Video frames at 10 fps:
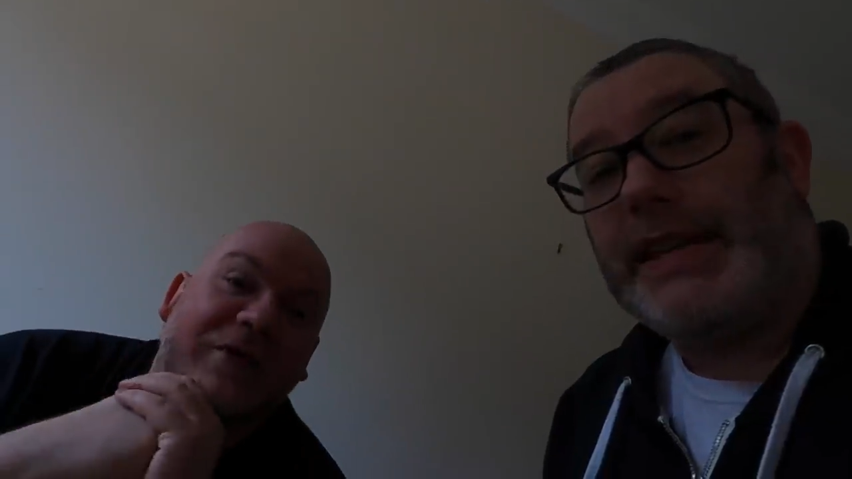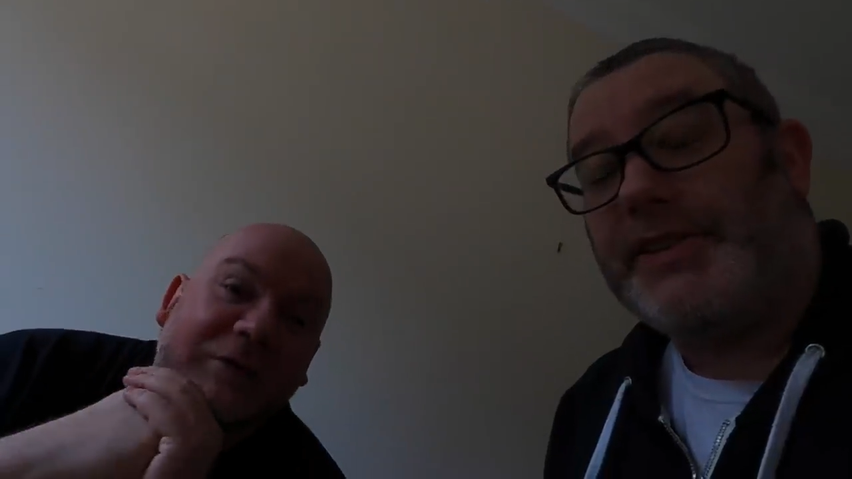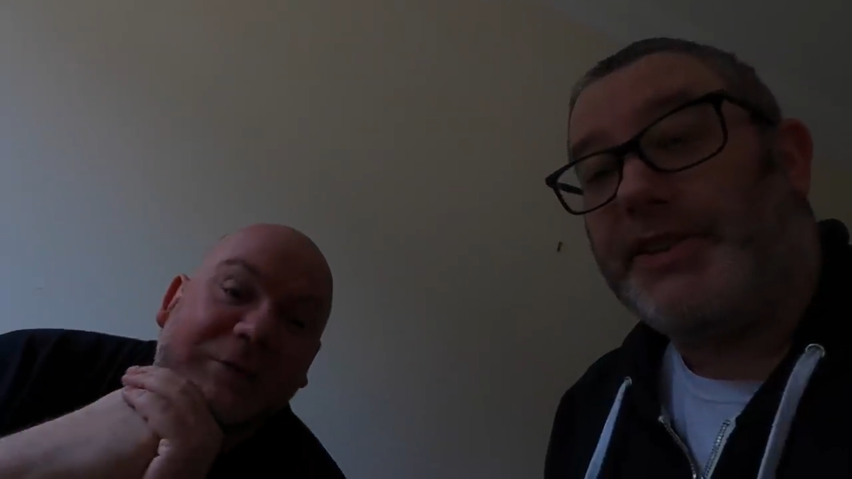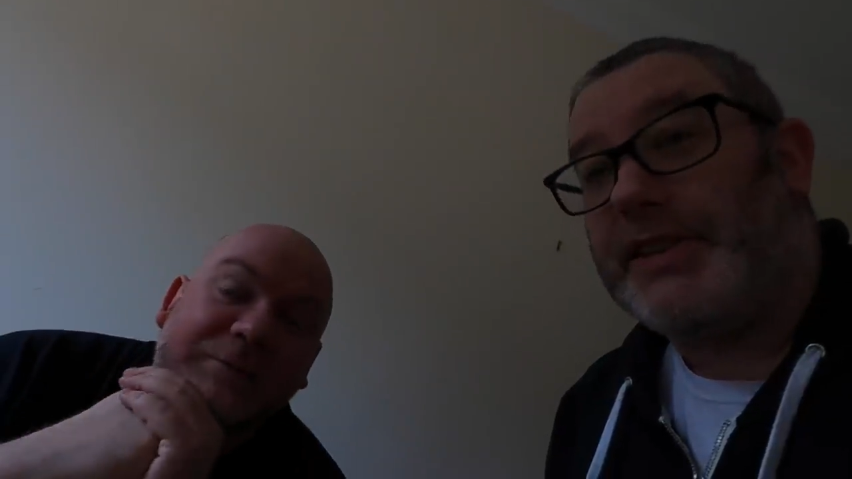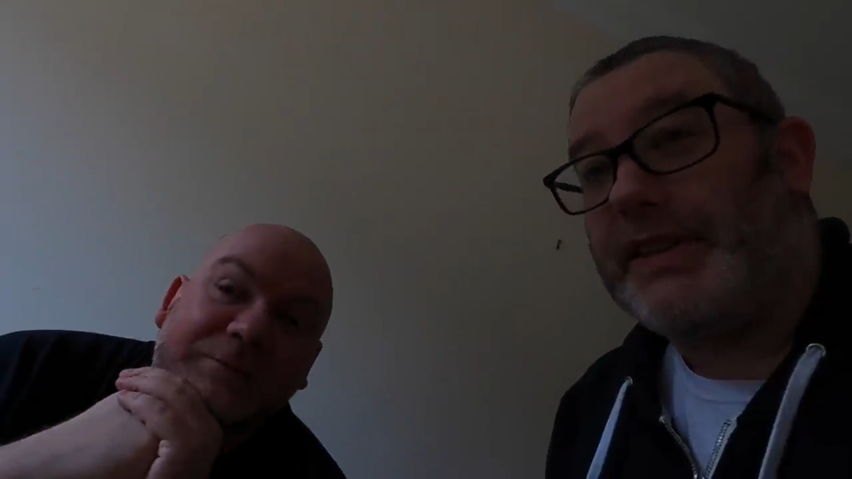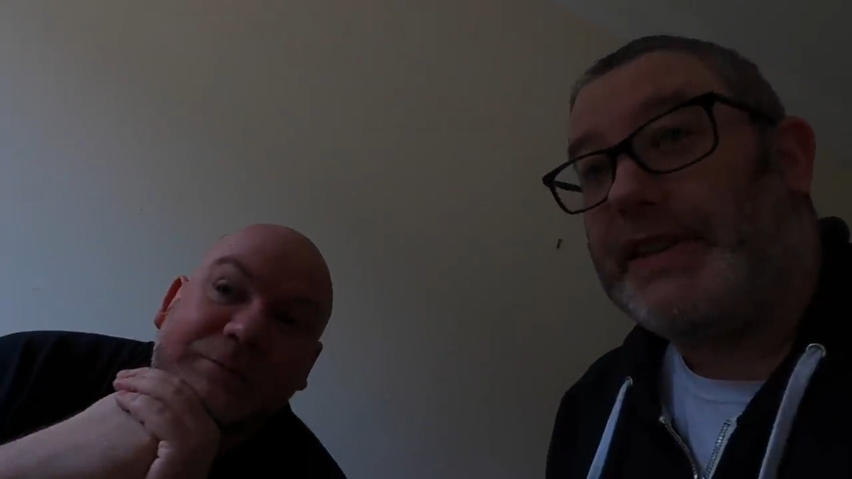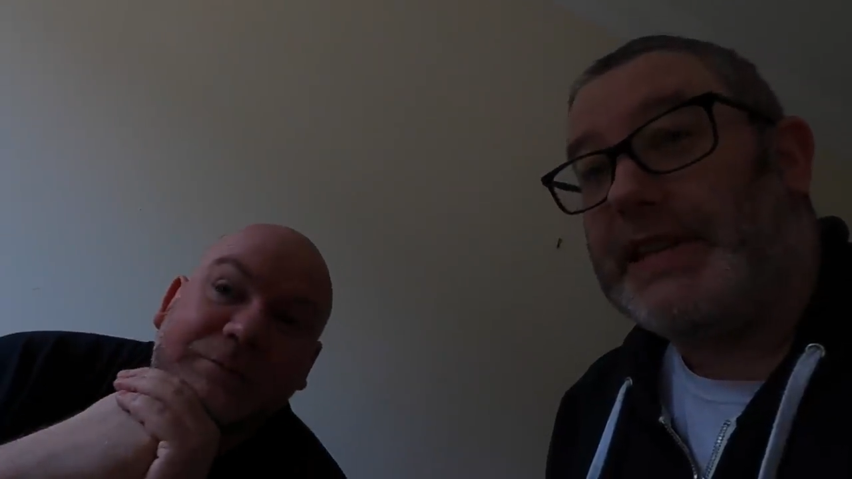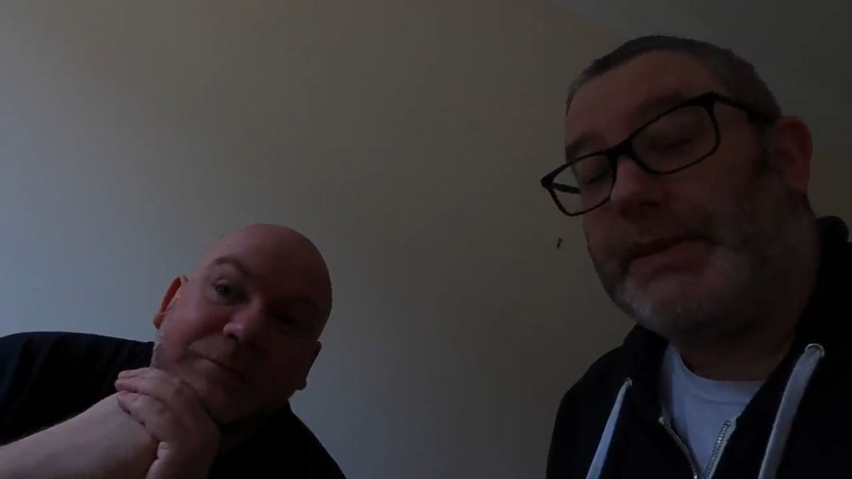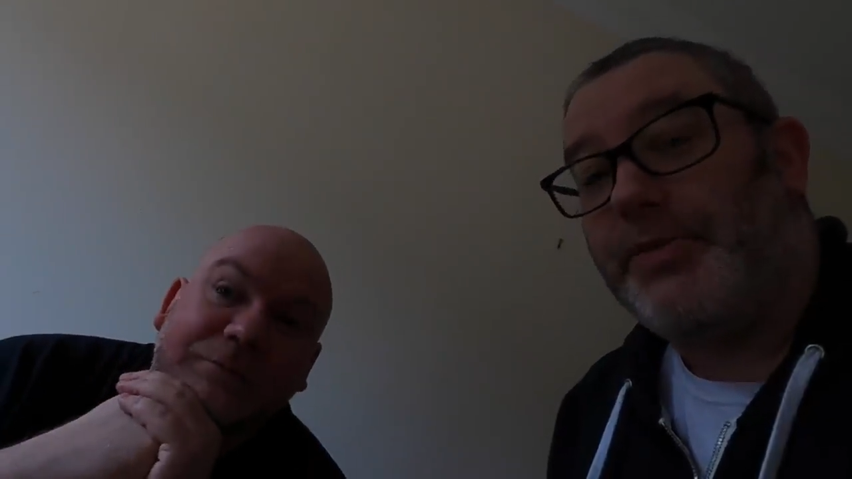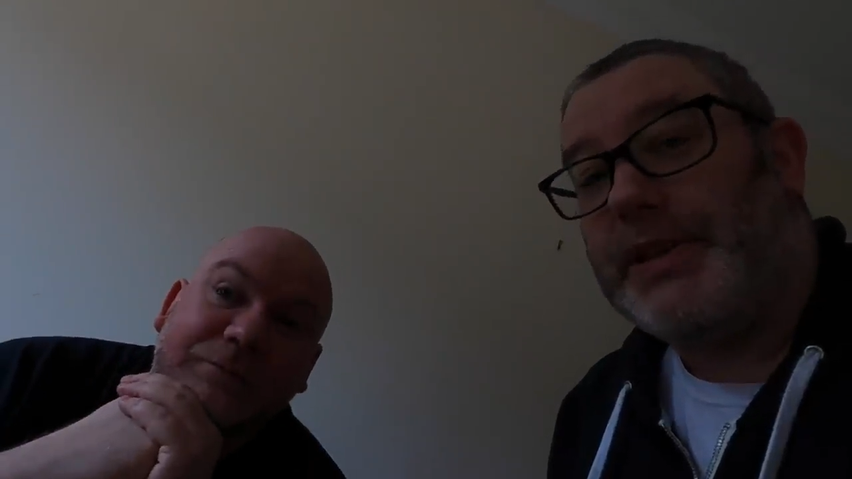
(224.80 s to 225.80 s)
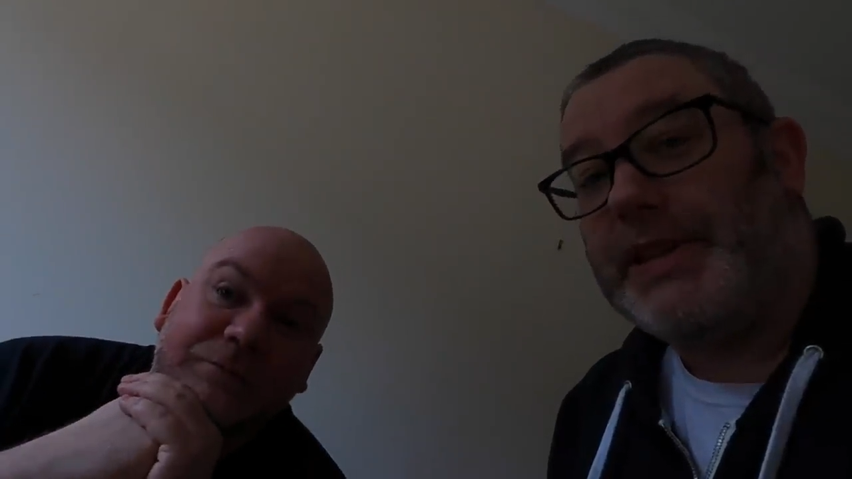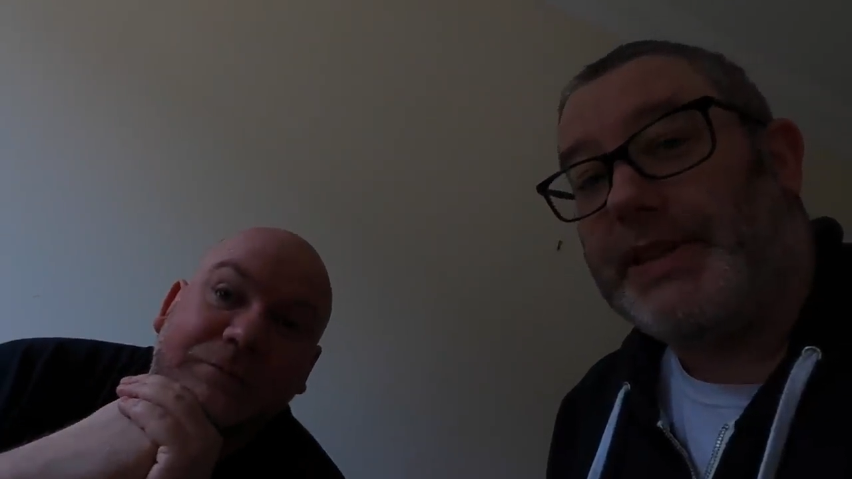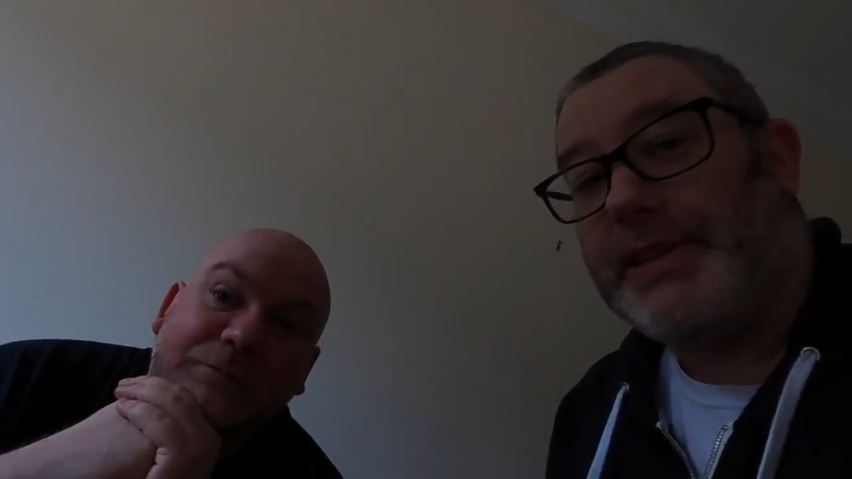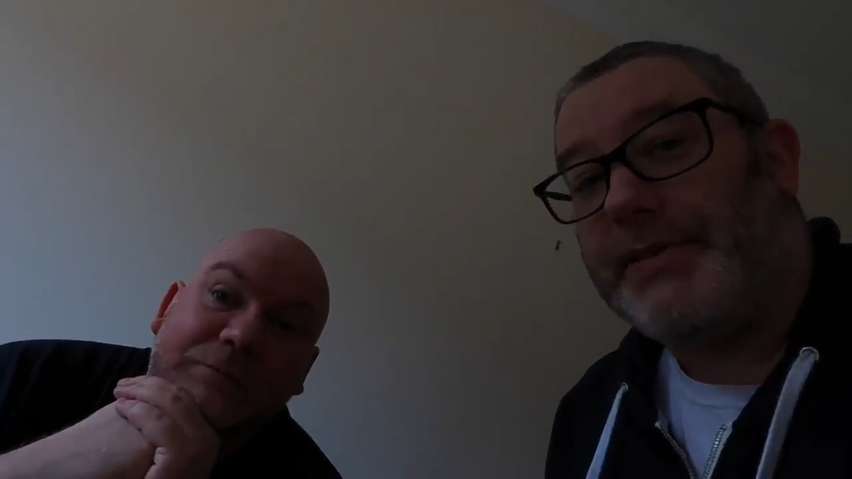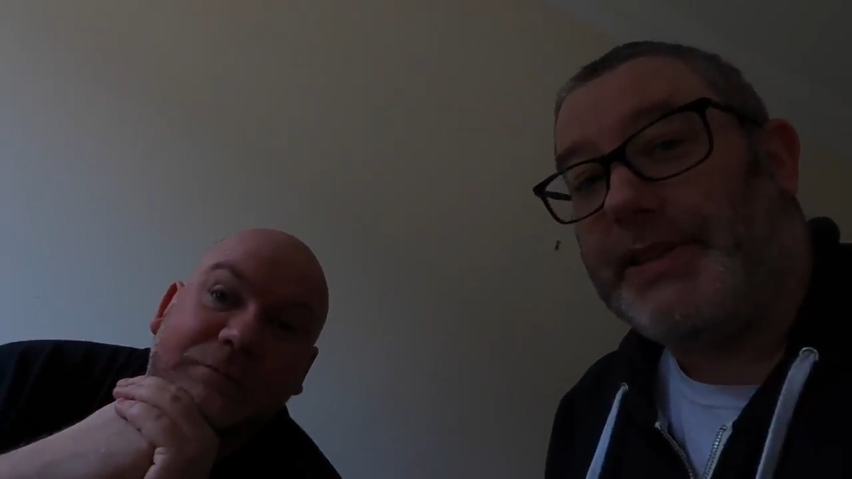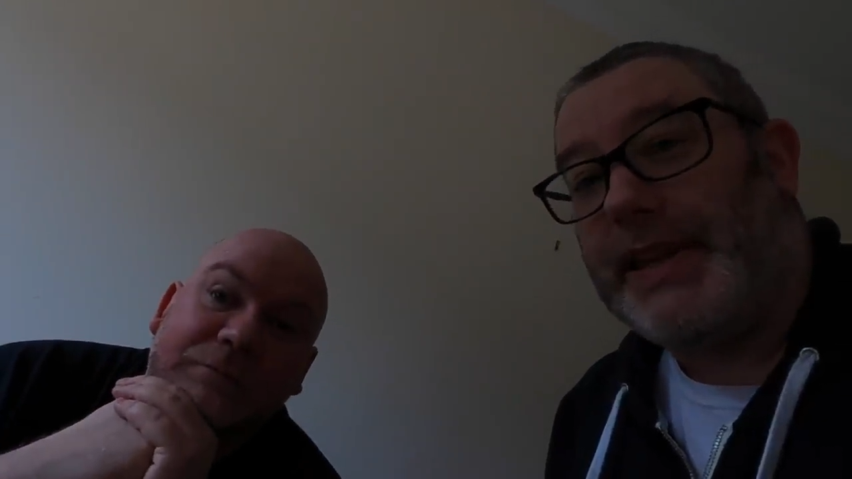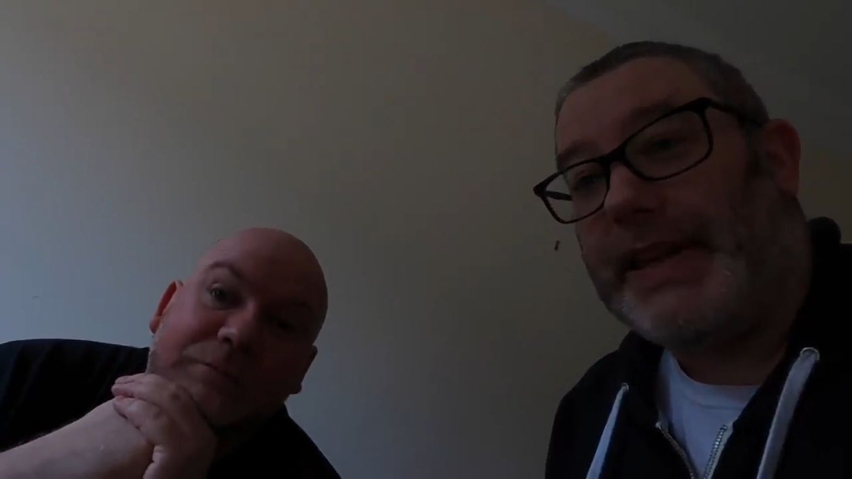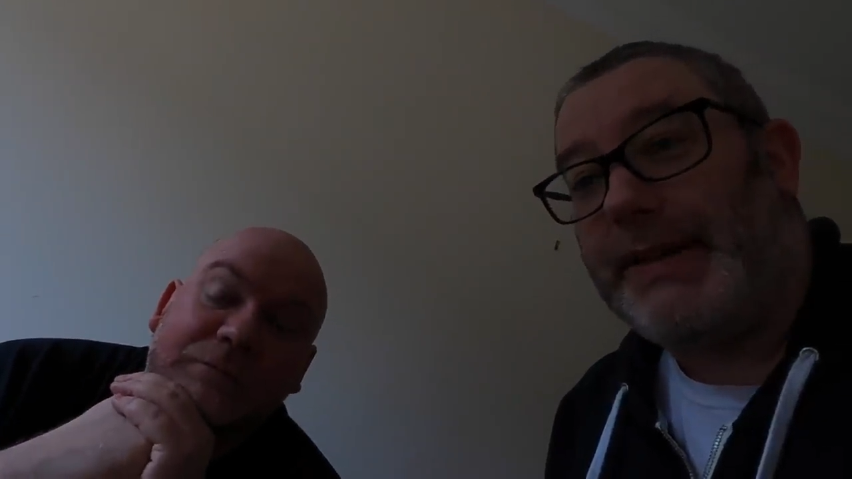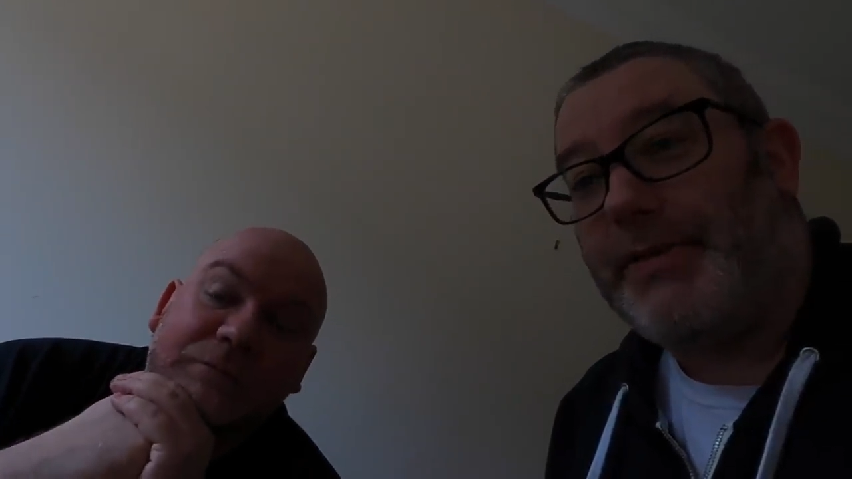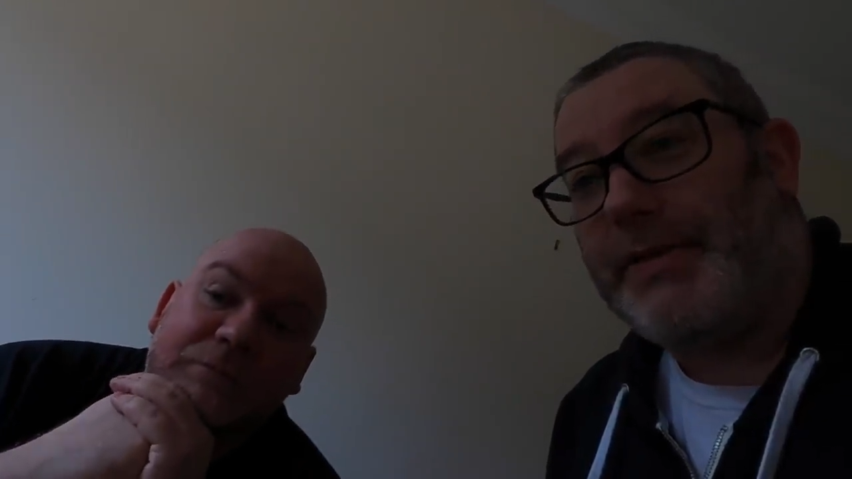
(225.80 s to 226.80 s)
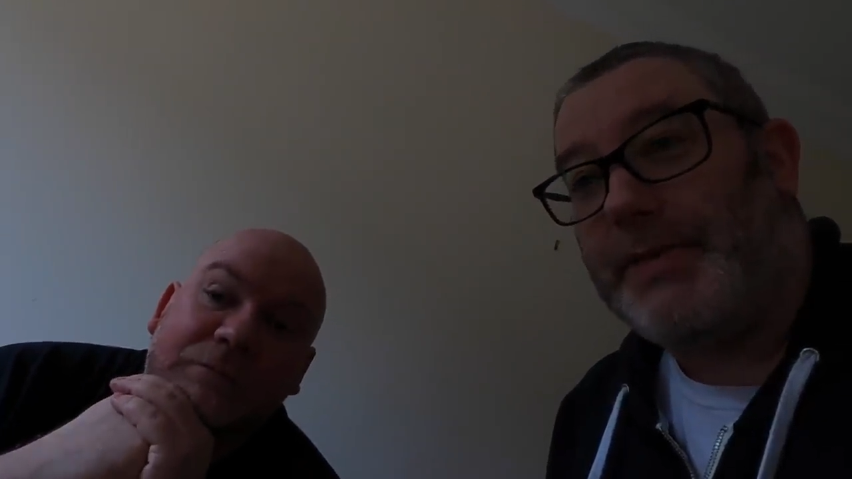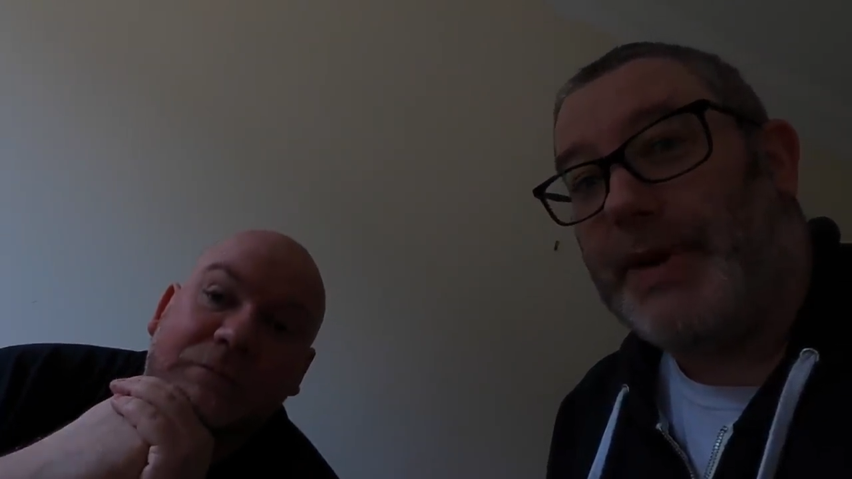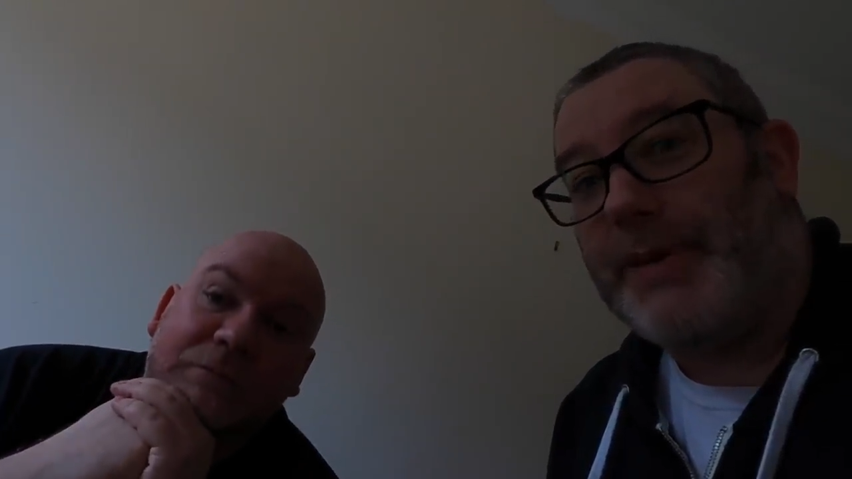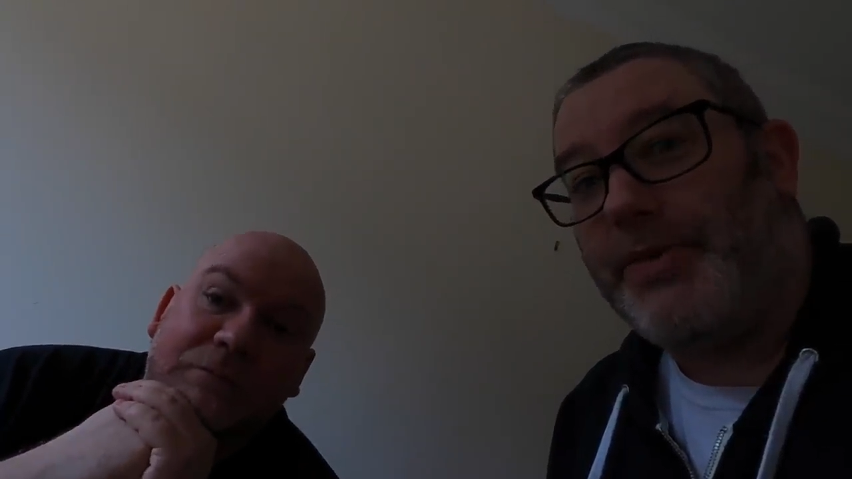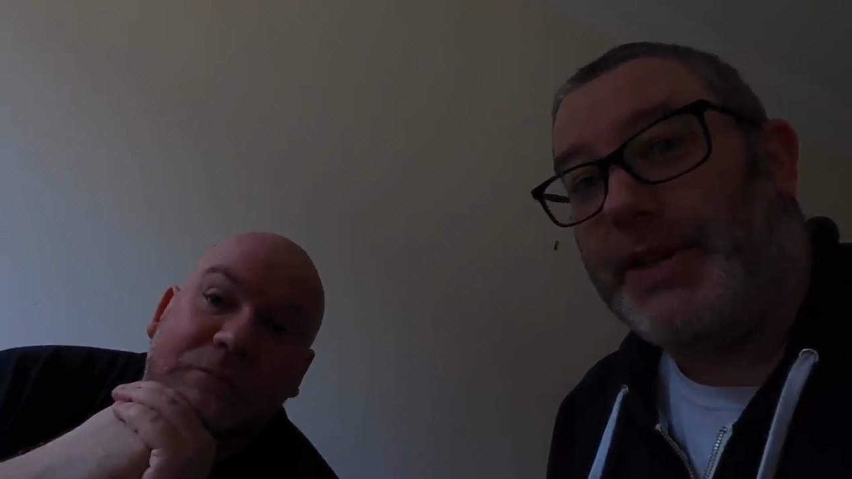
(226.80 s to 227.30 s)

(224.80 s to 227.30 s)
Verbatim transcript: David's got stuff he needs to print, so today we're off to buy a